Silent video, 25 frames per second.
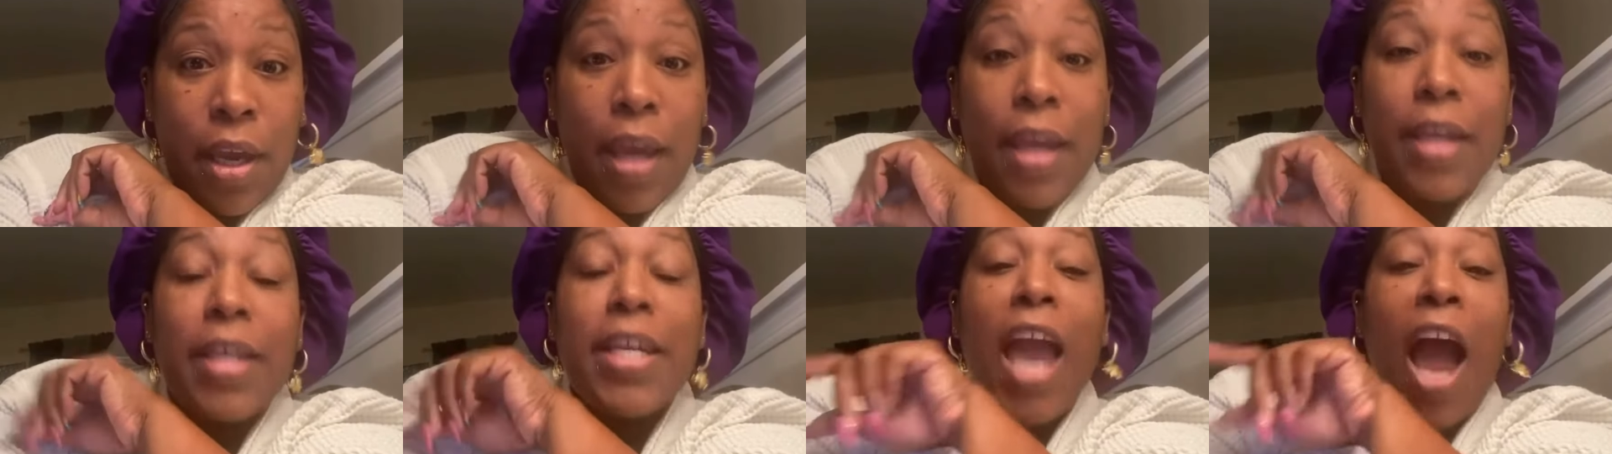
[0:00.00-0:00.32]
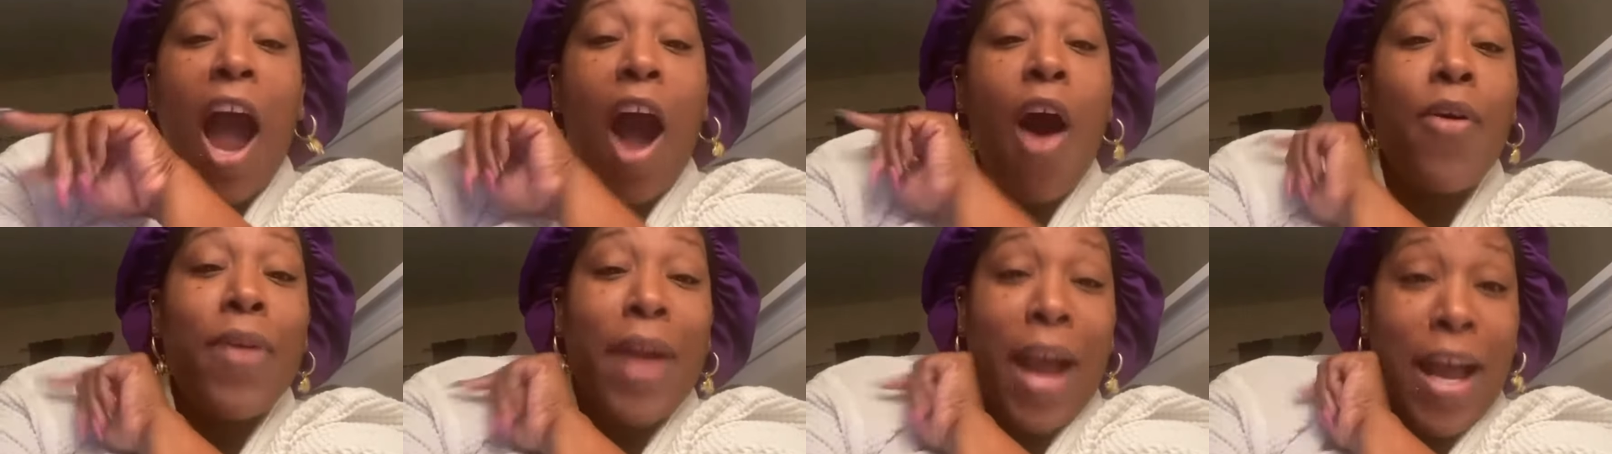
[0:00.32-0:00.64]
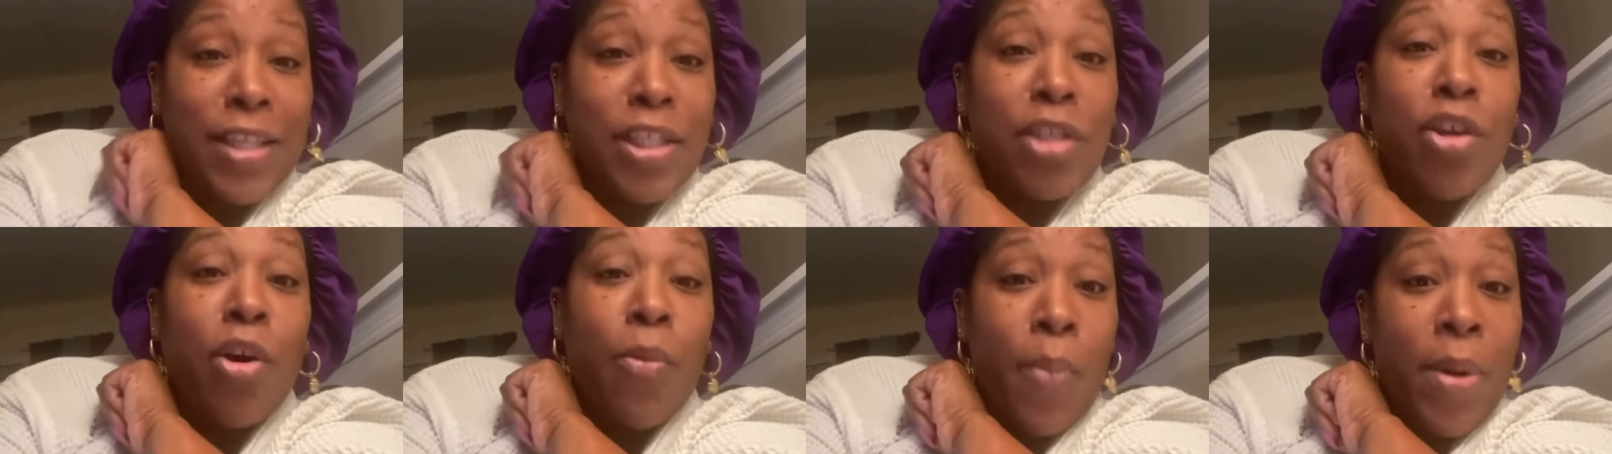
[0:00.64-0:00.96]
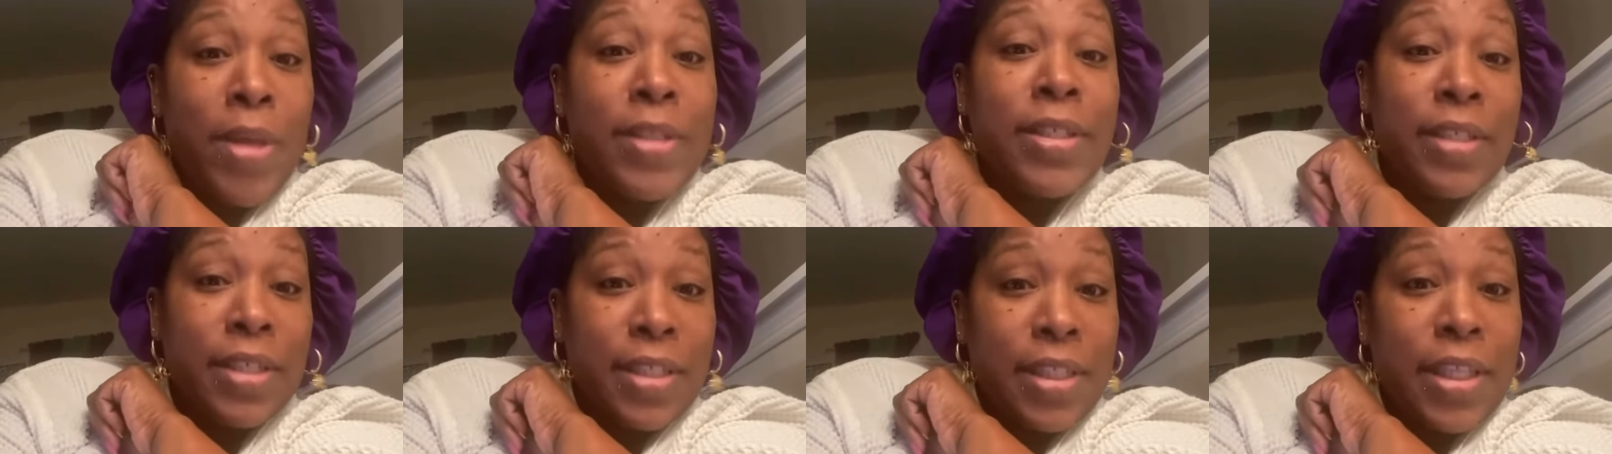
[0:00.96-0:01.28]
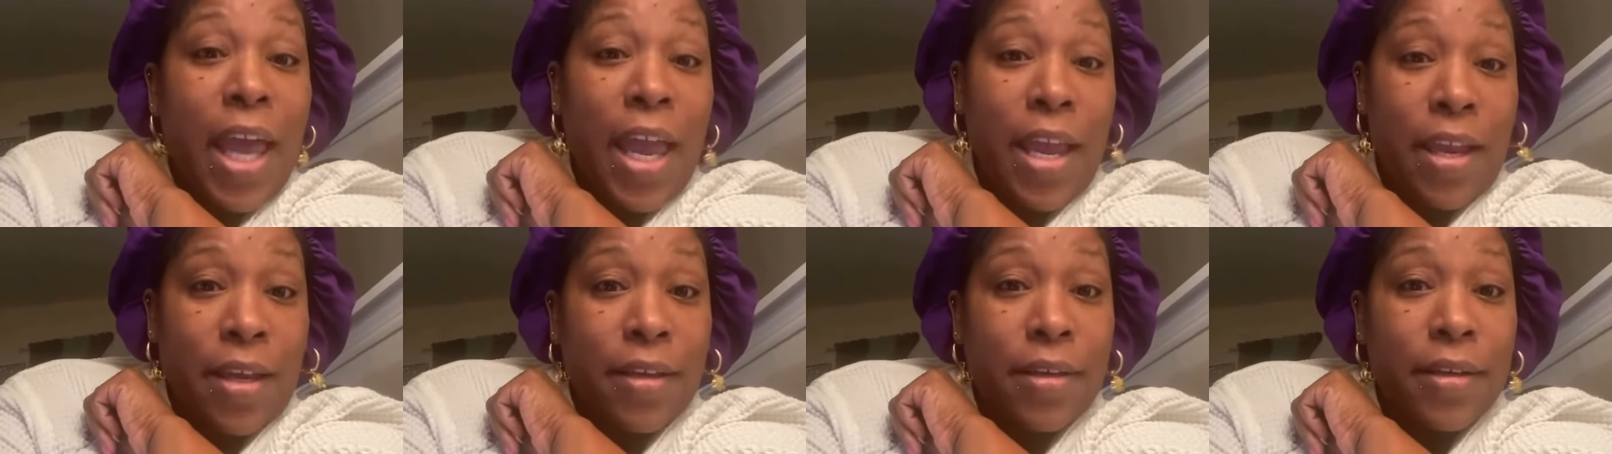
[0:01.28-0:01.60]
Y'all got so much to
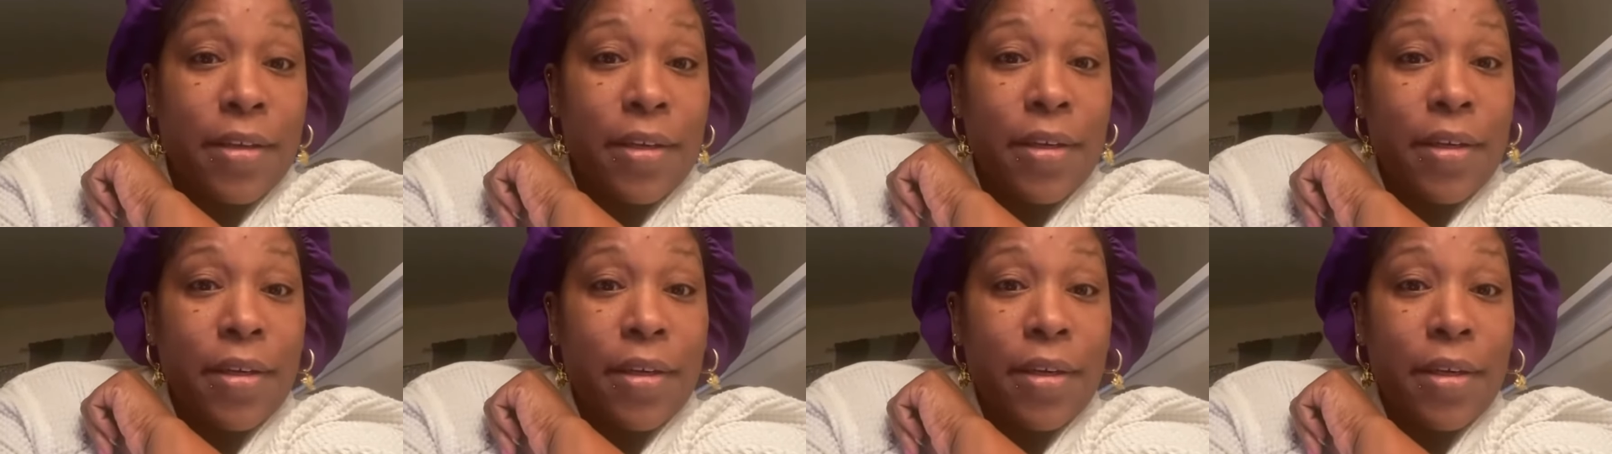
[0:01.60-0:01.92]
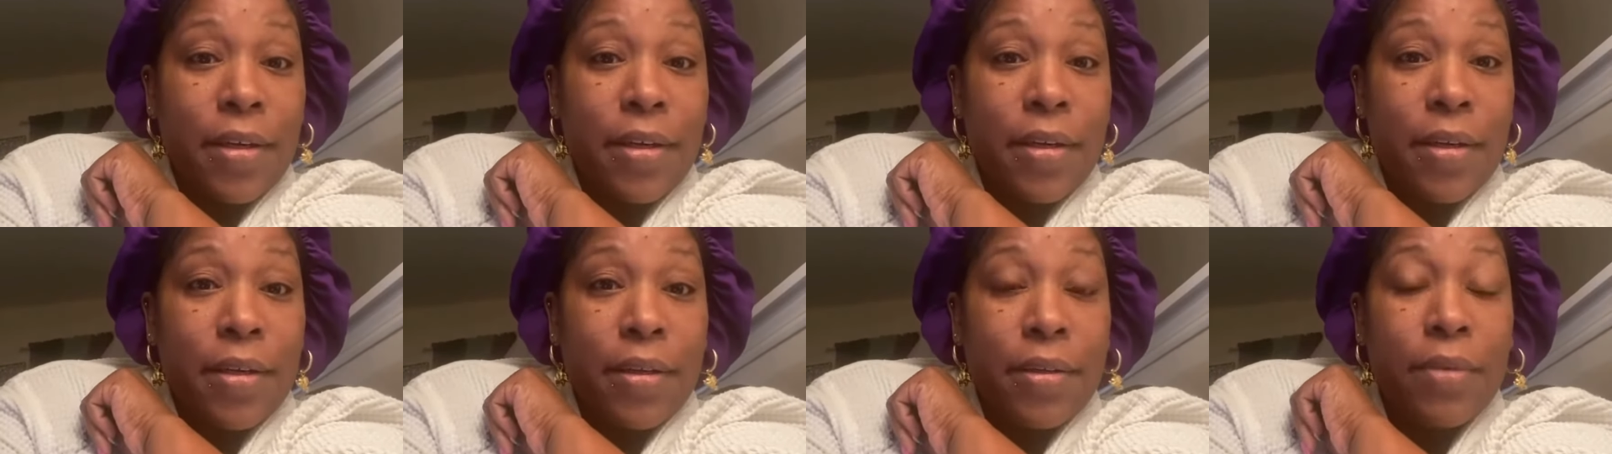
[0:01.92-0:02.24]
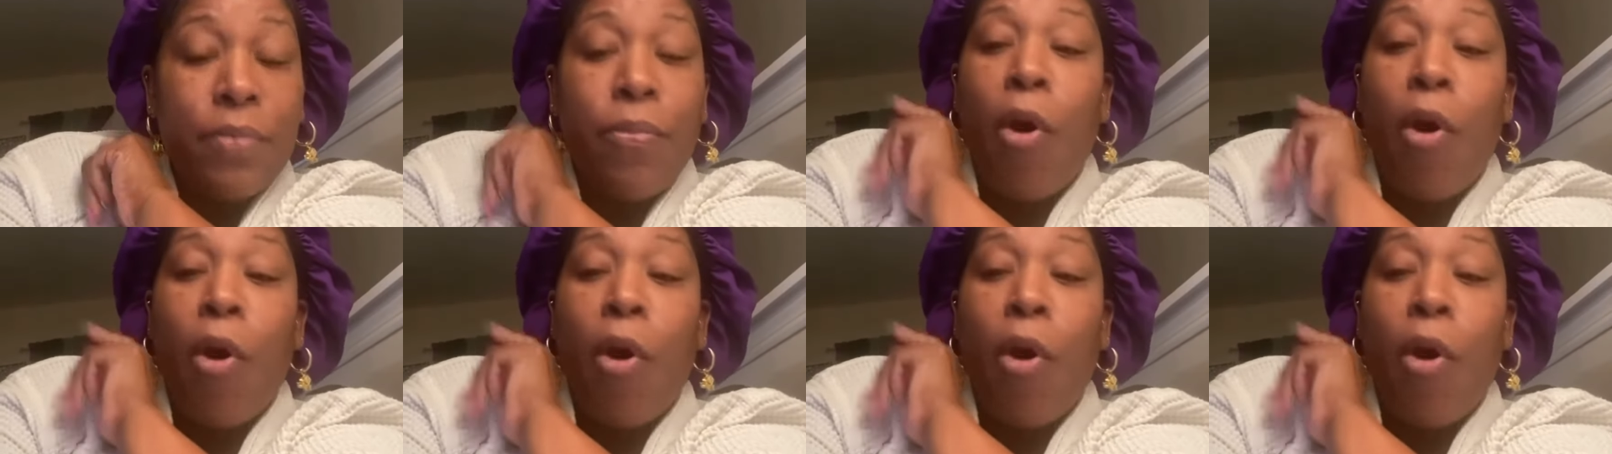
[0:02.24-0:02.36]
say. You